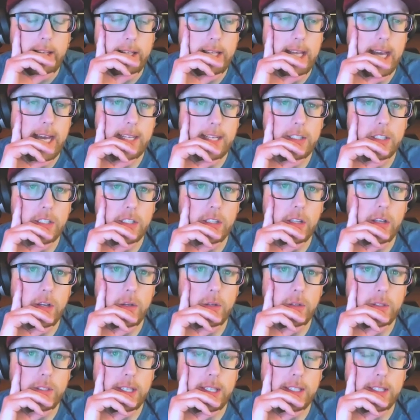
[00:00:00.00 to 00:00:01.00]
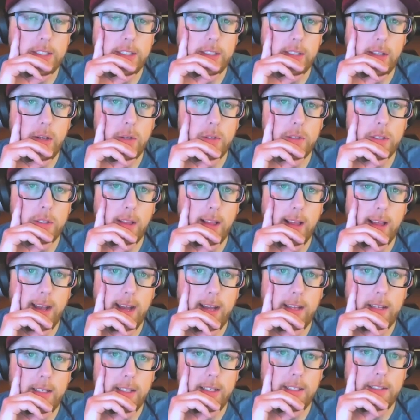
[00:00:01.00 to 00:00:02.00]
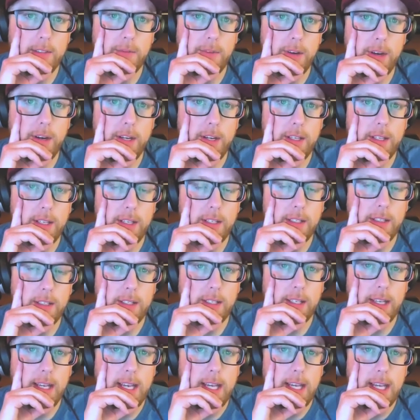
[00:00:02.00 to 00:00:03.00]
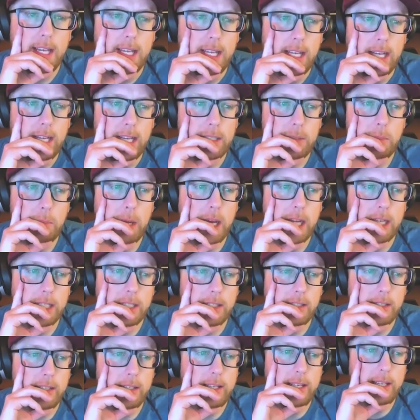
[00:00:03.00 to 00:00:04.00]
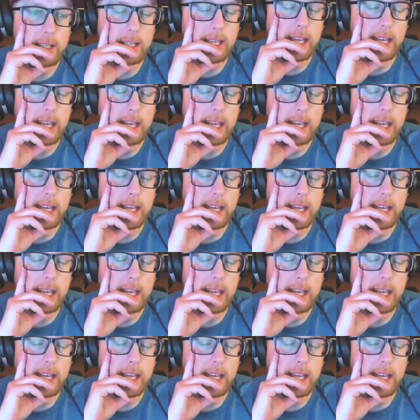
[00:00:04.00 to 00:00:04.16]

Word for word: yeah it slows it slows a lot it's very yeah. it, especially